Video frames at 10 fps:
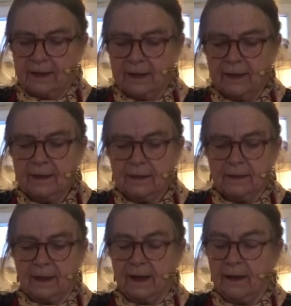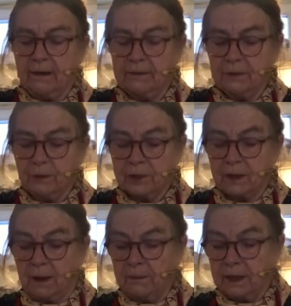In India, they have the most
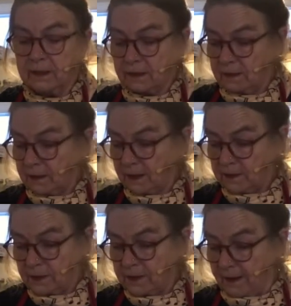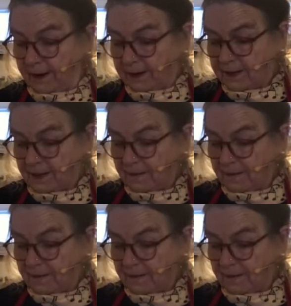amazing snacks,